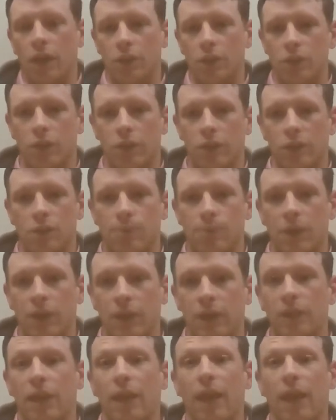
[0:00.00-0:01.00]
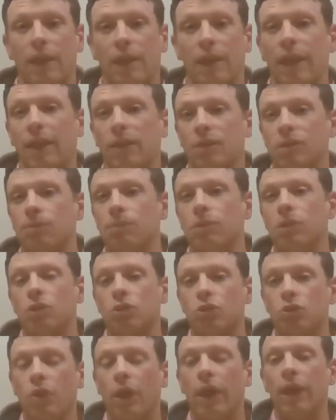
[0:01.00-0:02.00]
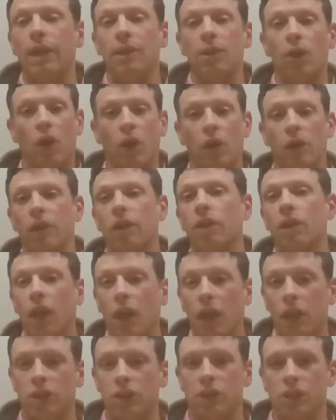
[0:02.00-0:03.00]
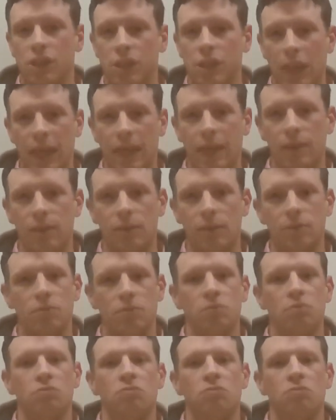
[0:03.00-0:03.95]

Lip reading: during this period, and allows them to trade on a larger scale